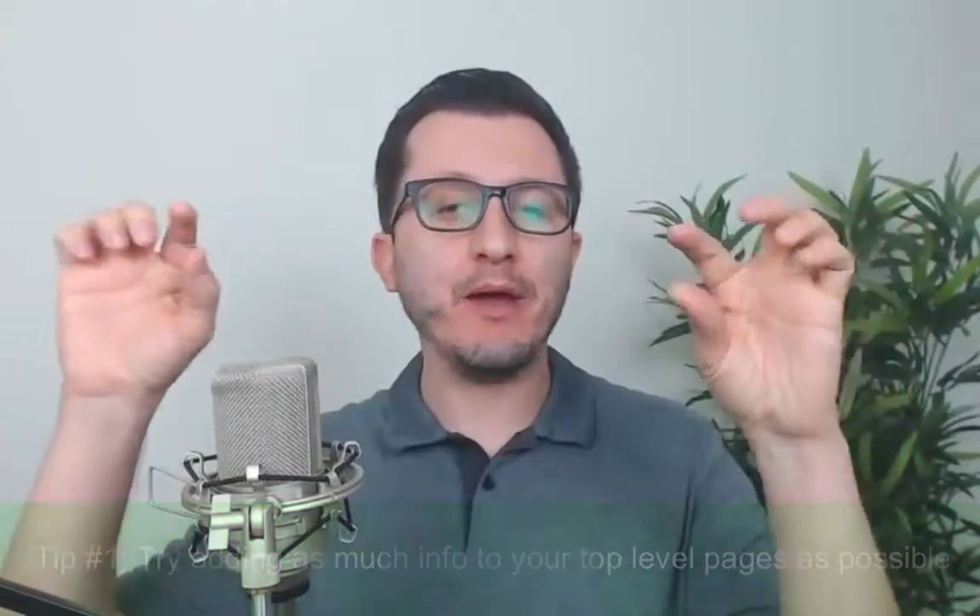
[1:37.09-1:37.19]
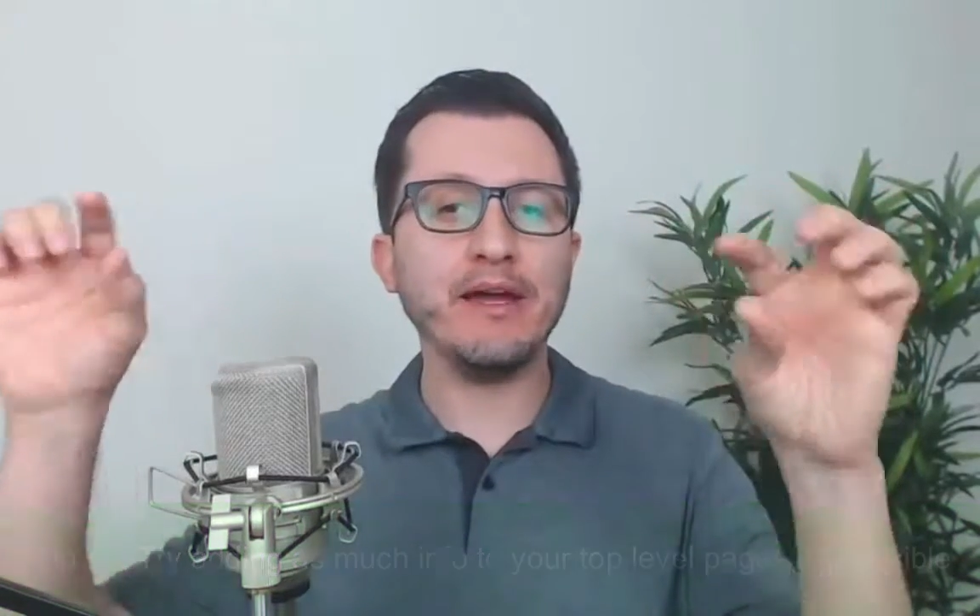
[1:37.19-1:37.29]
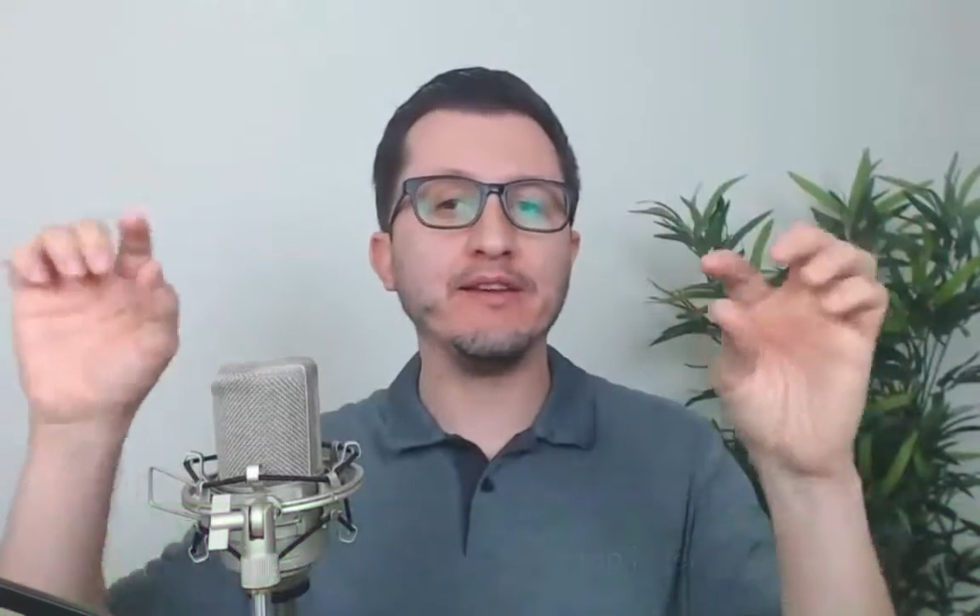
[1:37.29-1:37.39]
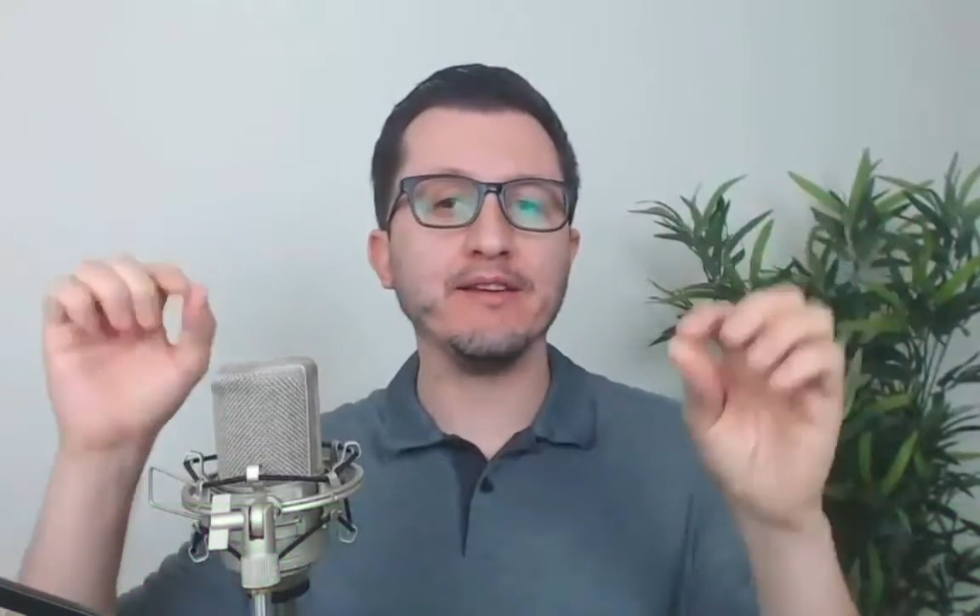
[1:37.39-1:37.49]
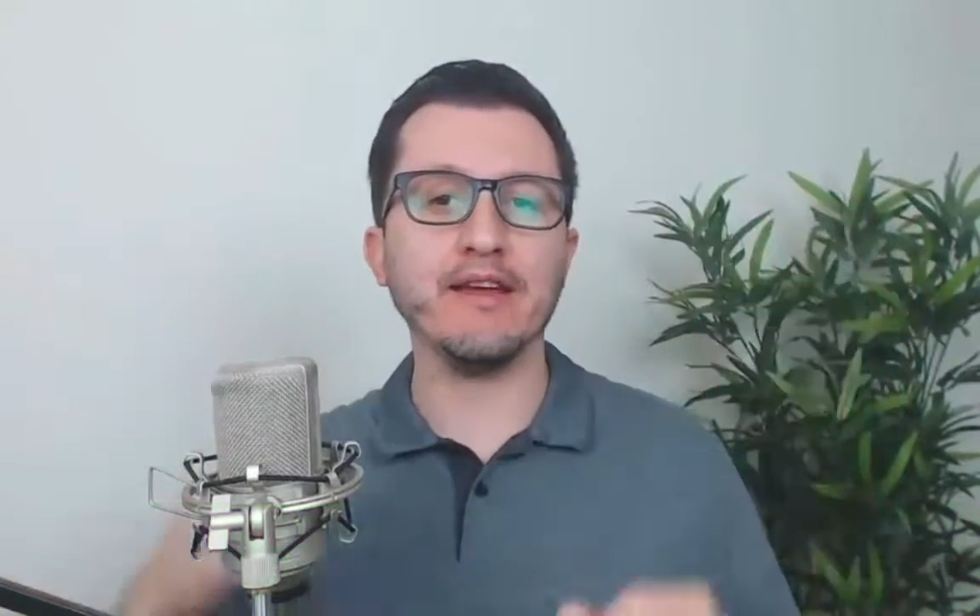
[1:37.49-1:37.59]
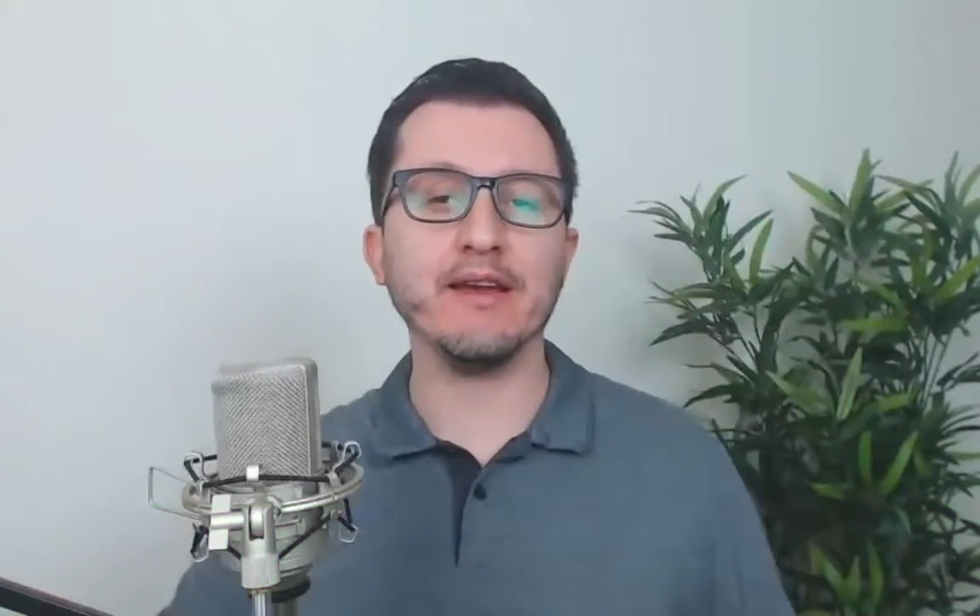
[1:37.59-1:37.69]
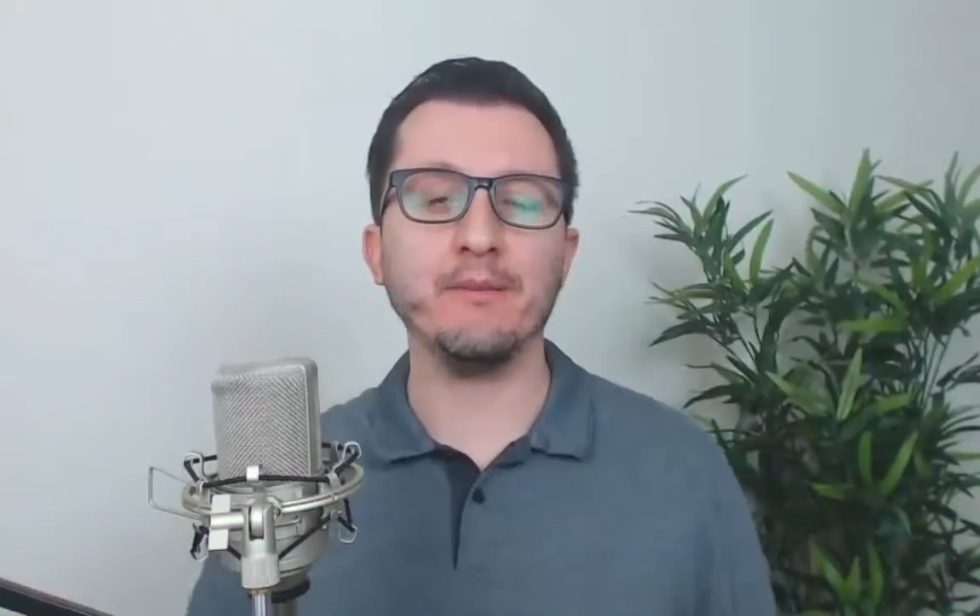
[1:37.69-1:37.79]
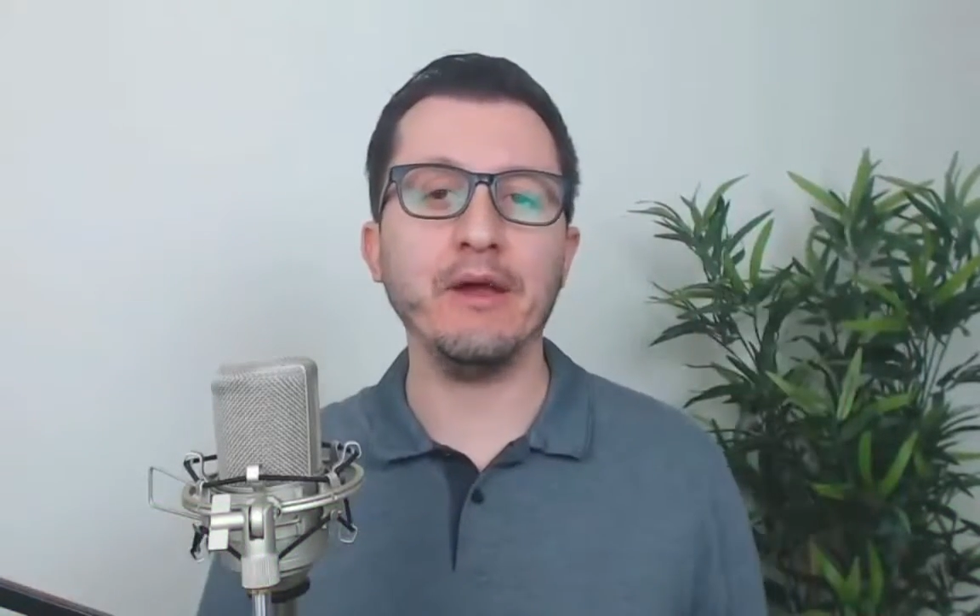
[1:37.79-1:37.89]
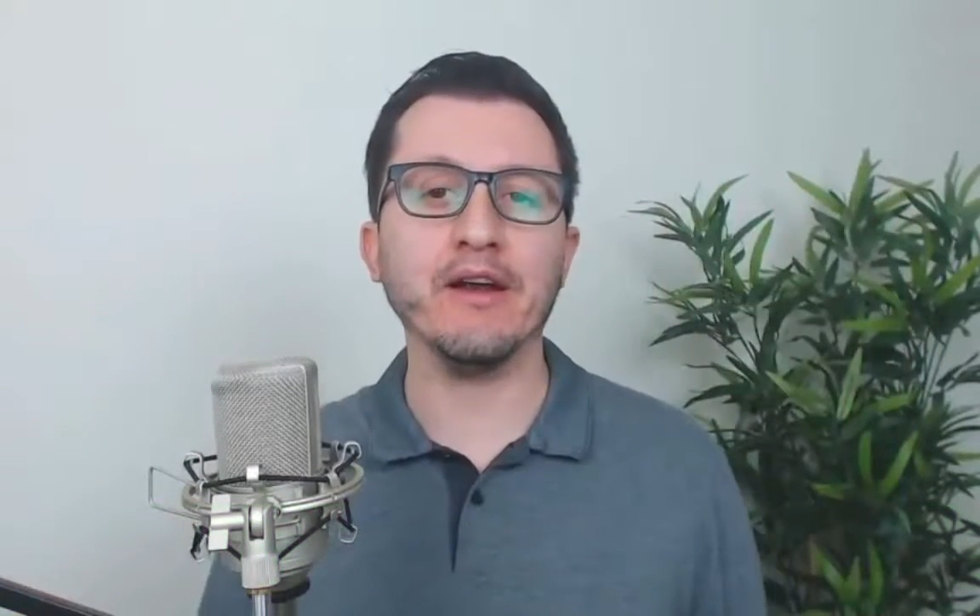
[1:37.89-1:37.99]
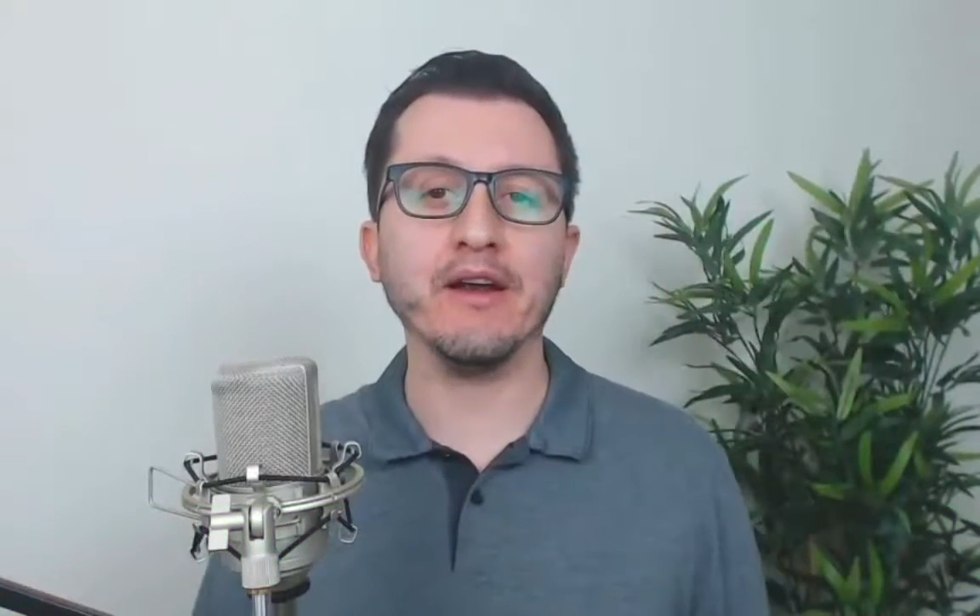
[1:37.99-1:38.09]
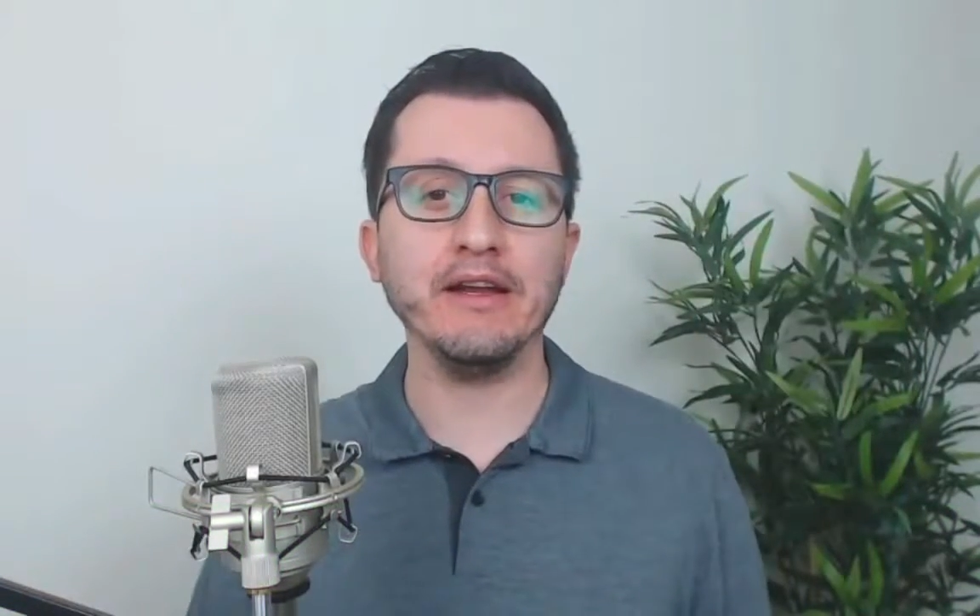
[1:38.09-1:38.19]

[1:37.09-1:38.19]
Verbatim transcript: pages that appear